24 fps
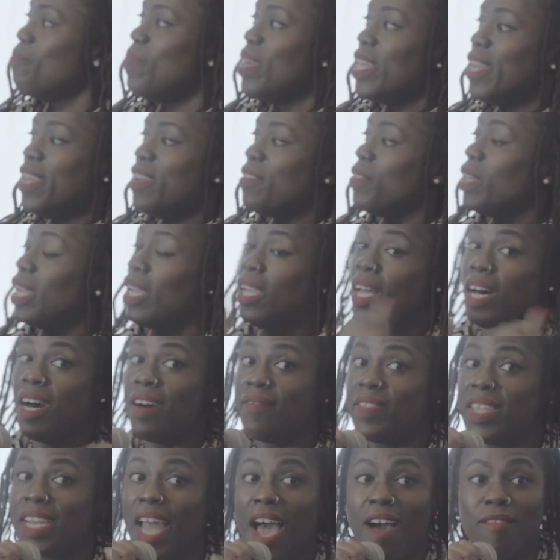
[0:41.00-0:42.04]
been here, the love
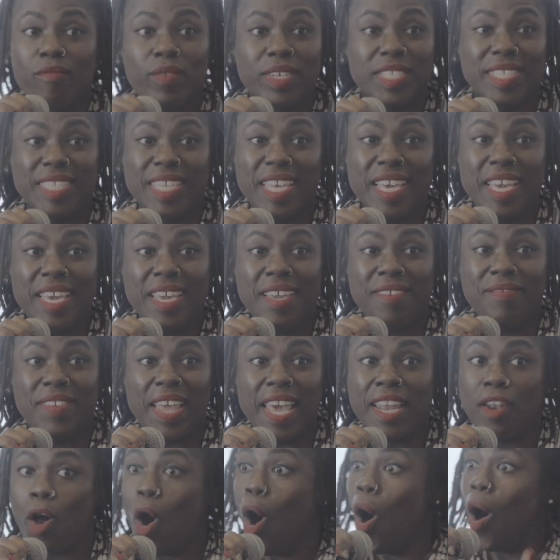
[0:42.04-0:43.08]
that I've received
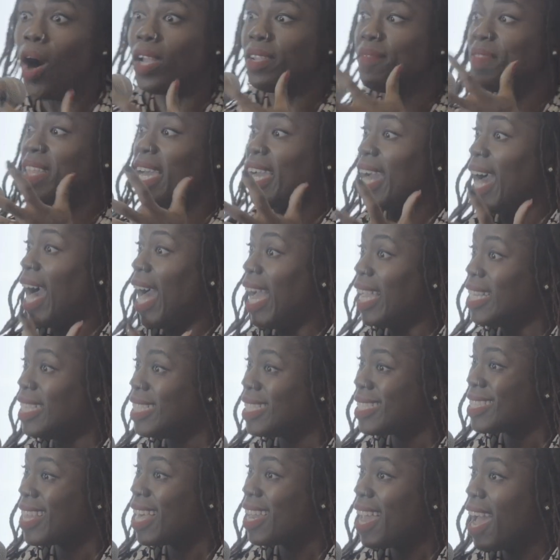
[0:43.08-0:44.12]
and all of the
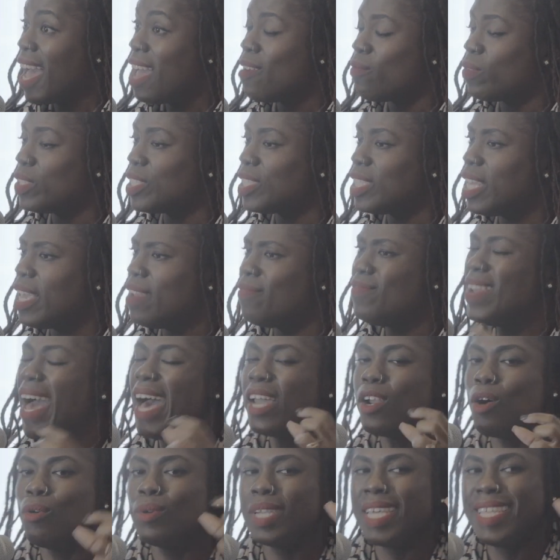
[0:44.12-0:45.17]
kindness that I have received, not
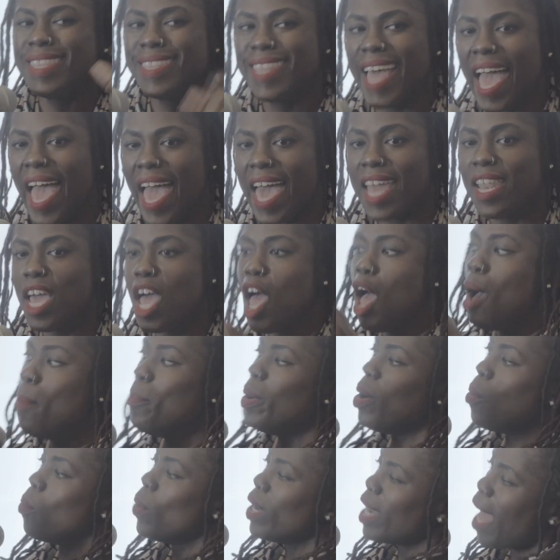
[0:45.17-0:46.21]
only that,
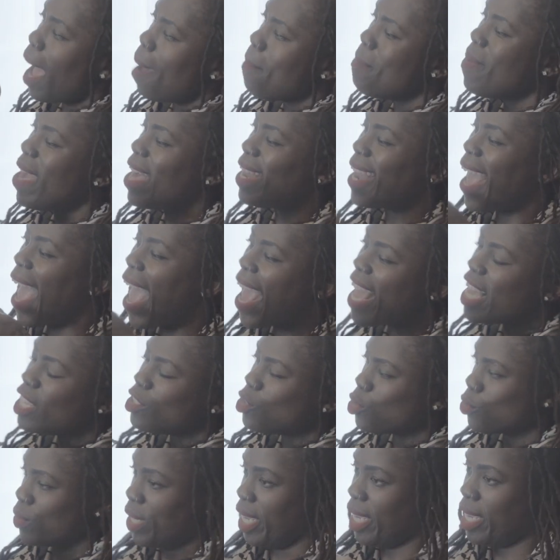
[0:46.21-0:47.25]
but when I met
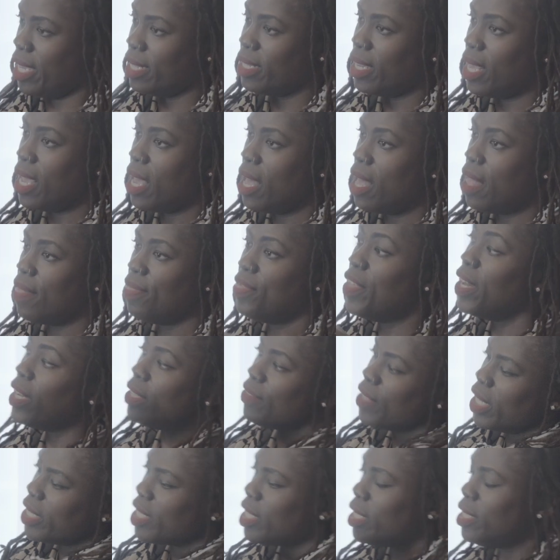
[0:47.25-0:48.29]
Adrienne, the,
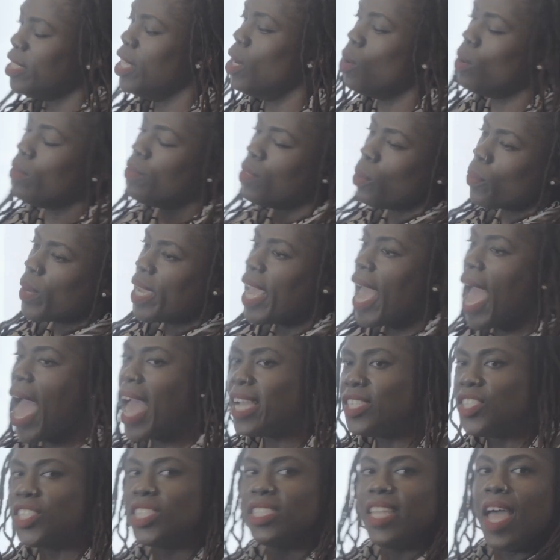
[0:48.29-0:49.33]
the, the, the
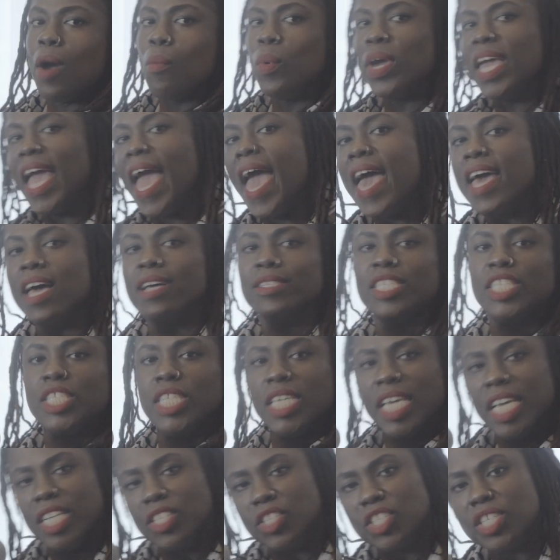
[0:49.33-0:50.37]
reaction that we had to
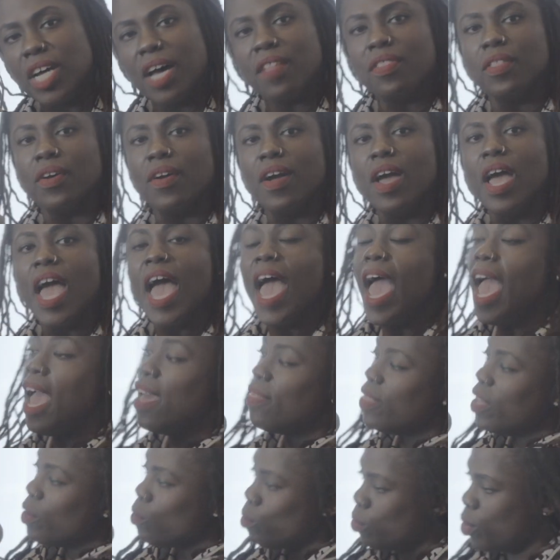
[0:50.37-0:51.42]
each other
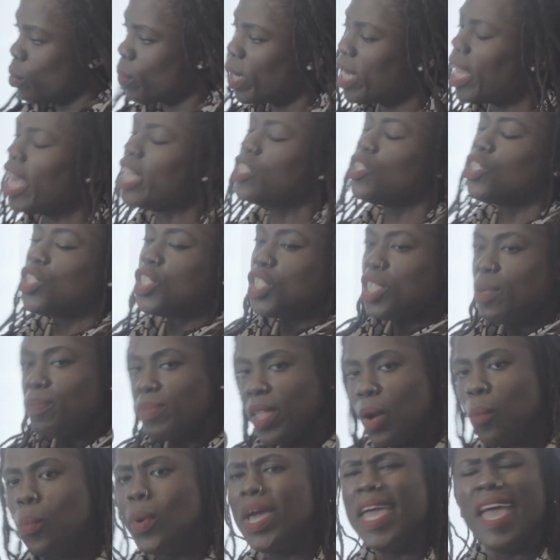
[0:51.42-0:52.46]
and the, the relationship
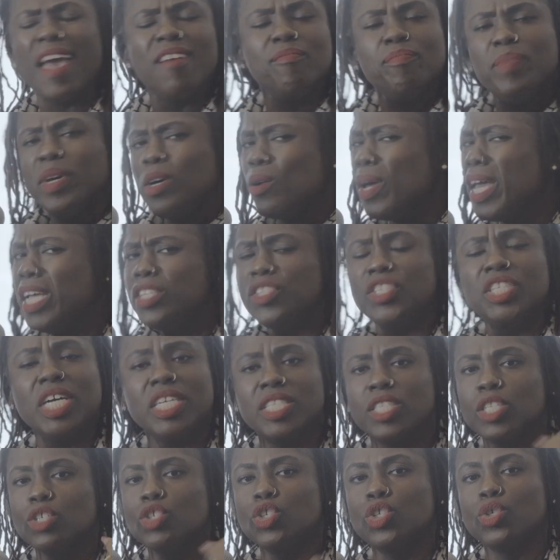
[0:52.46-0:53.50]
that we have built in
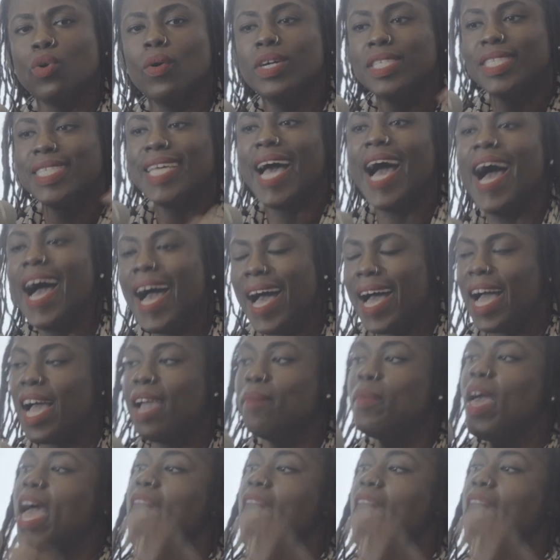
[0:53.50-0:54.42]
just a short time,